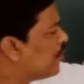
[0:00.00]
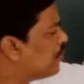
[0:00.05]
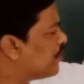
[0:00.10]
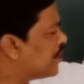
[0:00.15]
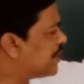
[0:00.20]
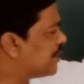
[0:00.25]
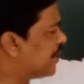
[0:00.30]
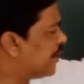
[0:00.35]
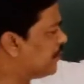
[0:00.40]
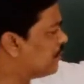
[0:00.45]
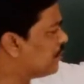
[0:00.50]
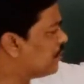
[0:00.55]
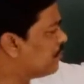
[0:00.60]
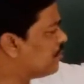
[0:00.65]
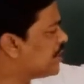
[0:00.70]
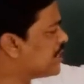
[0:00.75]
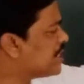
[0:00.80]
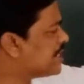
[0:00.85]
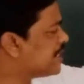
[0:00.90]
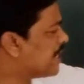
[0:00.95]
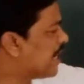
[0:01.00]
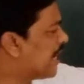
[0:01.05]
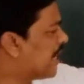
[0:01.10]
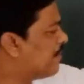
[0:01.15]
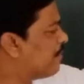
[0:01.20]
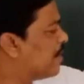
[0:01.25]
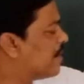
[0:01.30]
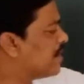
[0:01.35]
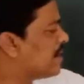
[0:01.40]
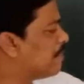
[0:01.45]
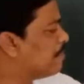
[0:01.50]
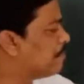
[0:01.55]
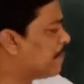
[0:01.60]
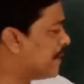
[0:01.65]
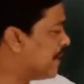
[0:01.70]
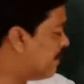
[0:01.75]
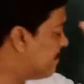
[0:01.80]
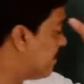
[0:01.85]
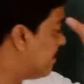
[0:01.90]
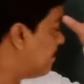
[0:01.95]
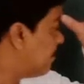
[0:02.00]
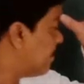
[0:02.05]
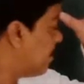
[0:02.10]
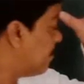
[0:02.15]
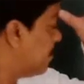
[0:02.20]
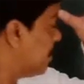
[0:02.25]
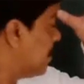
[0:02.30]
units, individual units, one company, one firm.